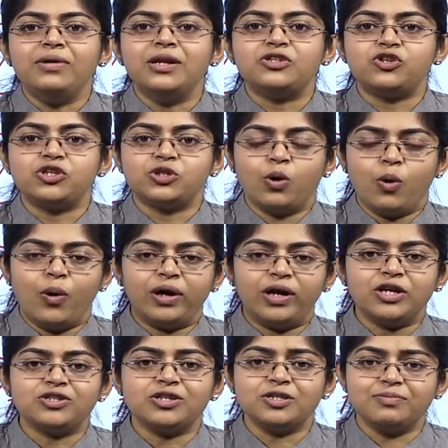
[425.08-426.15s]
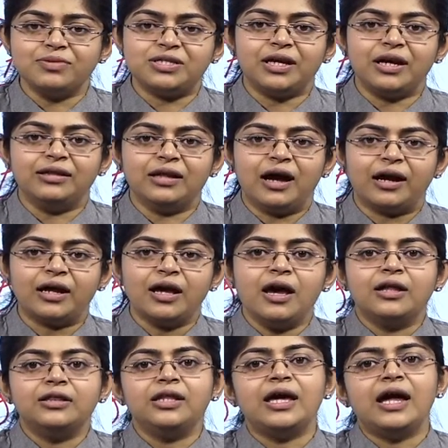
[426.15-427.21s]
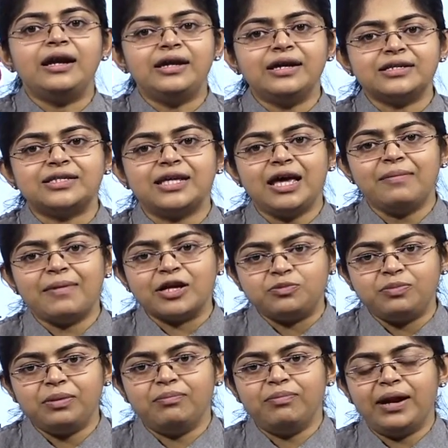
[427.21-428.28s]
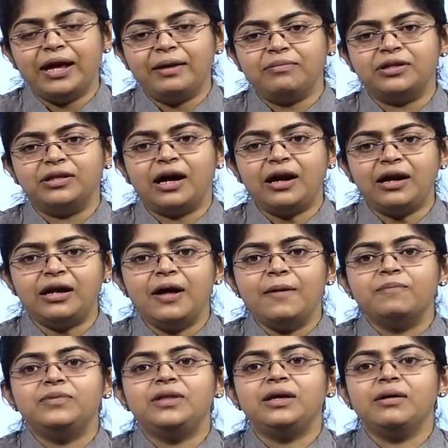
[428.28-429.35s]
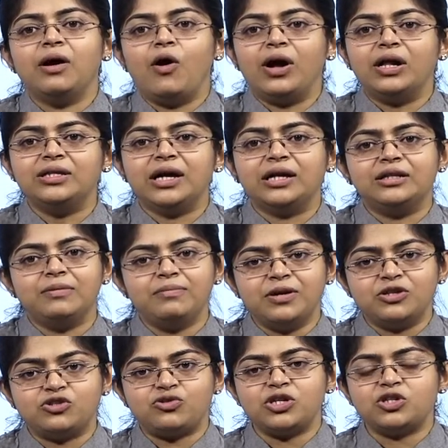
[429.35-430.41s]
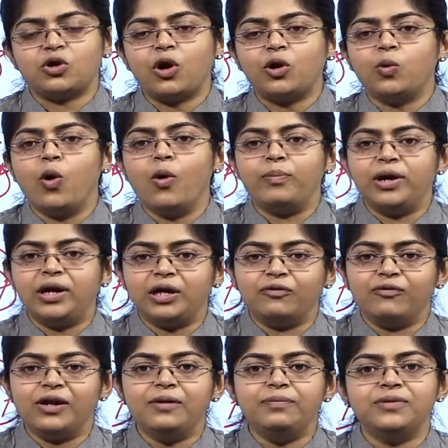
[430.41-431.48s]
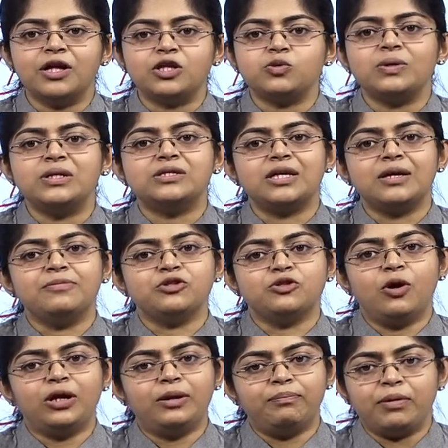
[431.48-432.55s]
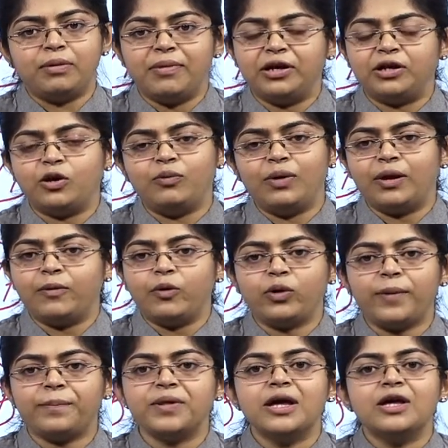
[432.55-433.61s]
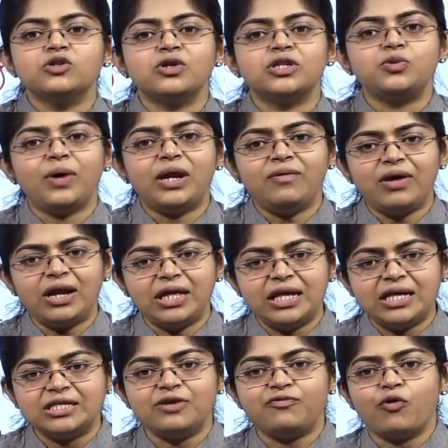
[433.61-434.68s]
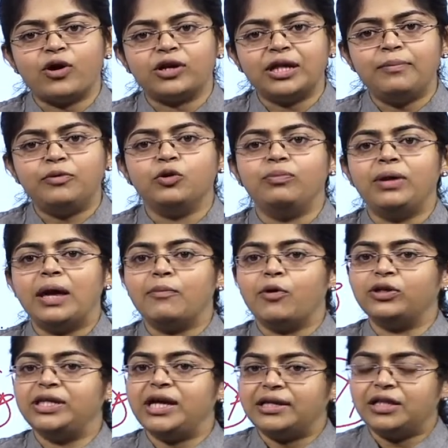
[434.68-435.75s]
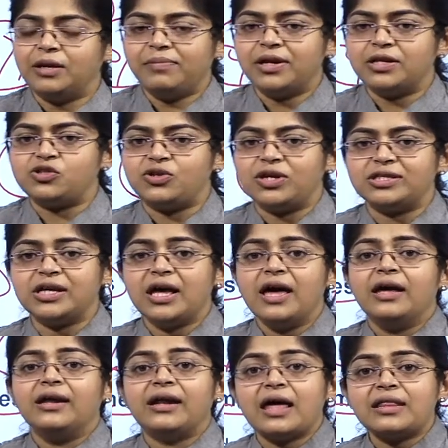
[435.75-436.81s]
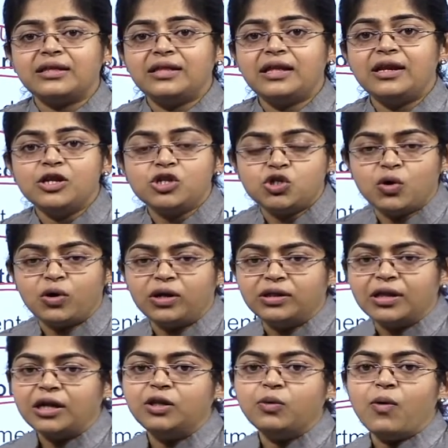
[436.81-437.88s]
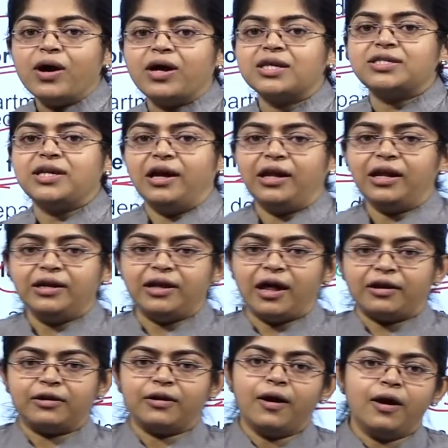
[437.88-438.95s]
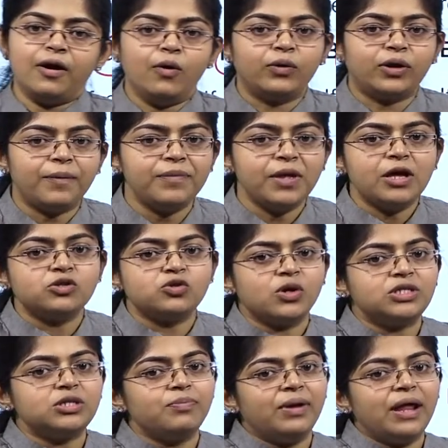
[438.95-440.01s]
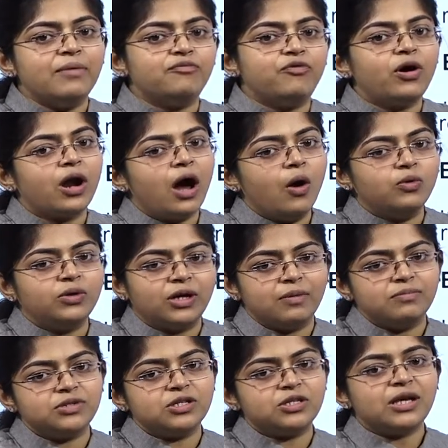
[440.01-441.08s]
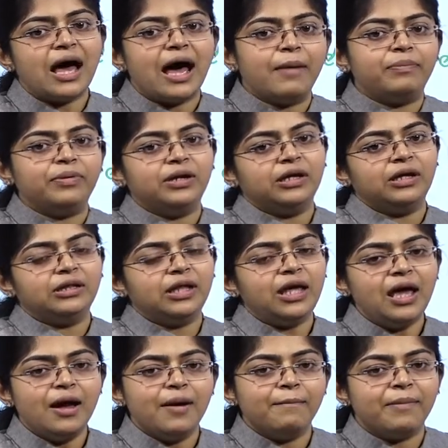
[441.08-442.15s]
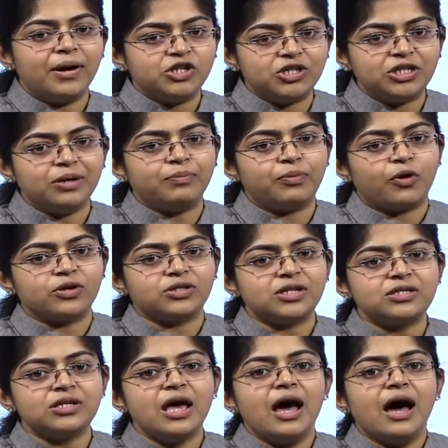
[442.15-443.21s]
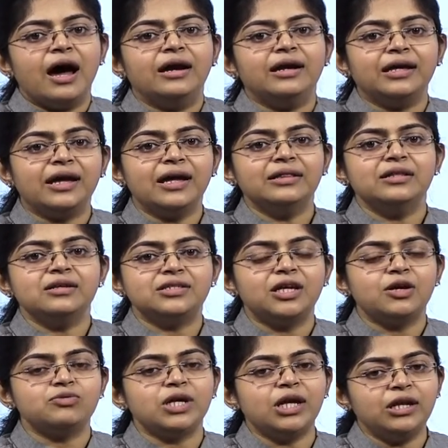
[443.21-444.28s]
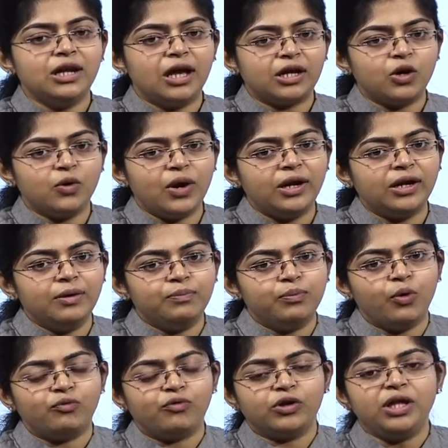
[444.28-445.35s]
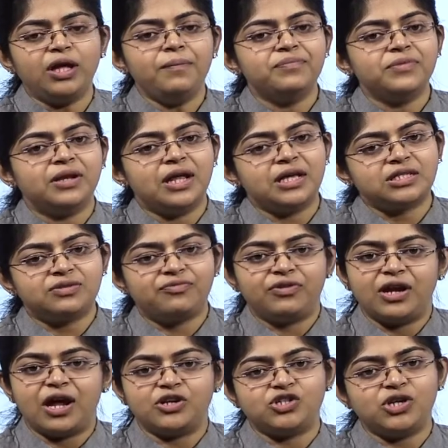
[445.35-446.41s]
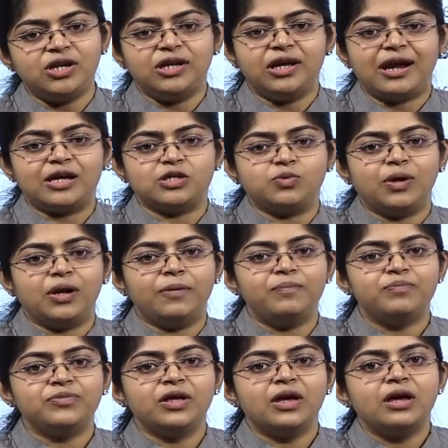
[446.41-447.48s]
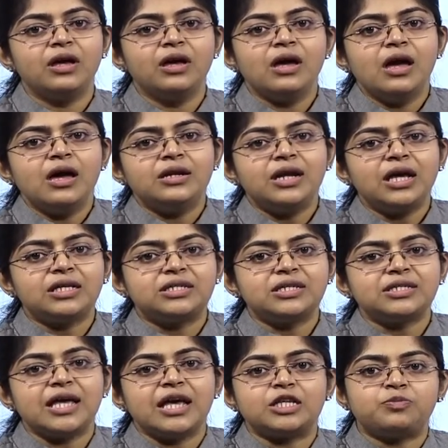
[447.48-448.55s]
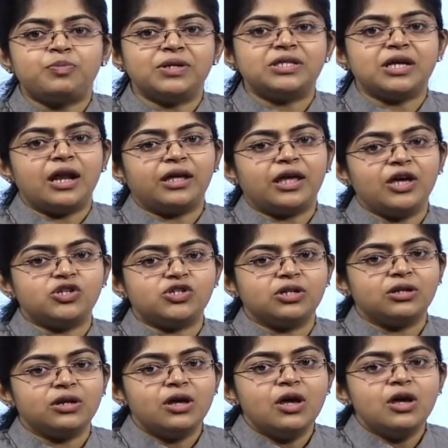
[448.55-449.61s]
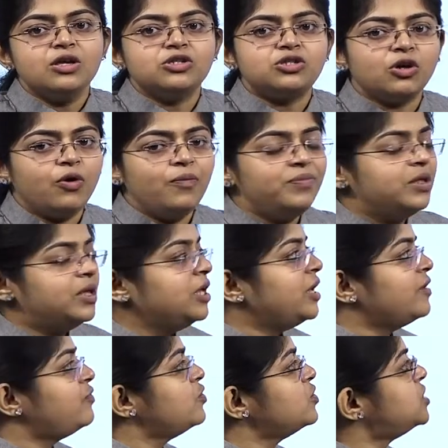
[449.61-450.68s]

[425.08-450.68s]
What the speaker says: ministry's coordination is missing in that, the entire scheme has been blamed that all the other ministries are not cooperating well, that's why the scheme is not implemented well. Okay, so it's very, very easy for them to blame on the other ministries rather than ensuring that the work is getting done. Okay, so it's a blame for outcomes is happening in the budgeting process, and again this gives an inaccurate input for the next financial year as well. Next is expense allocation. So if you